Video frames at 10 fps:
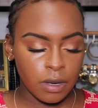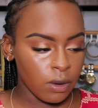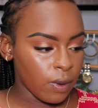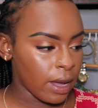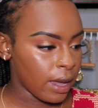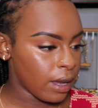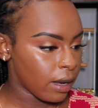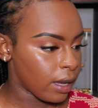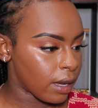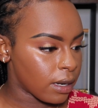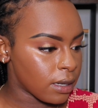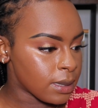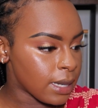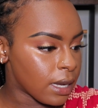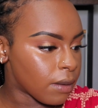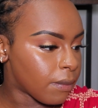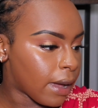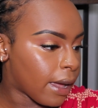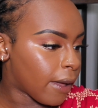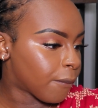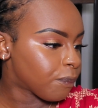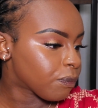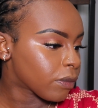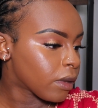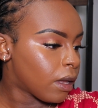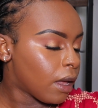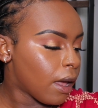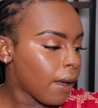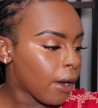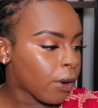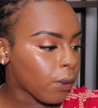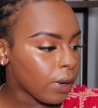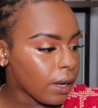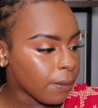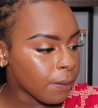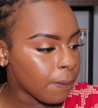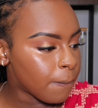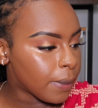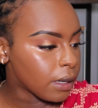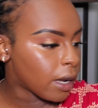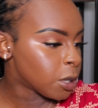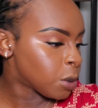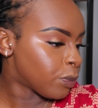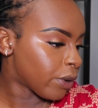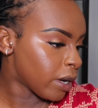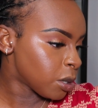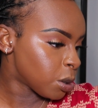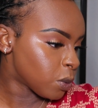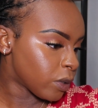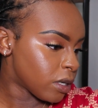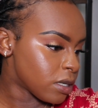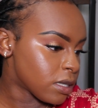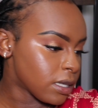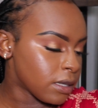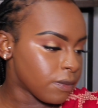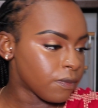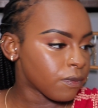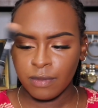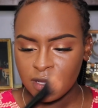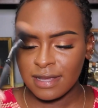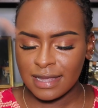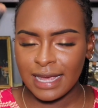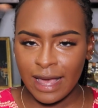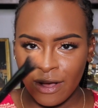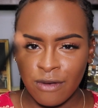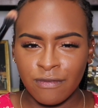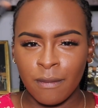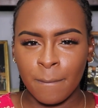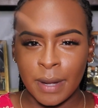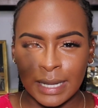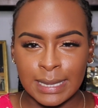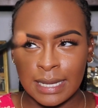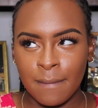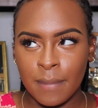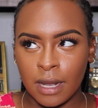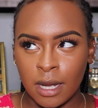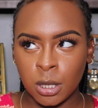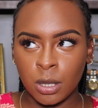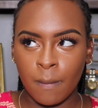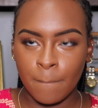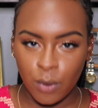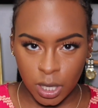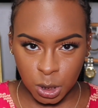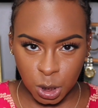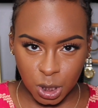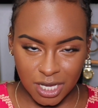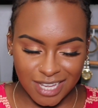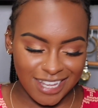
gonna go ahead and take my cream blush brush. Where is it? This is the e.l.f. Putty Blush Brush.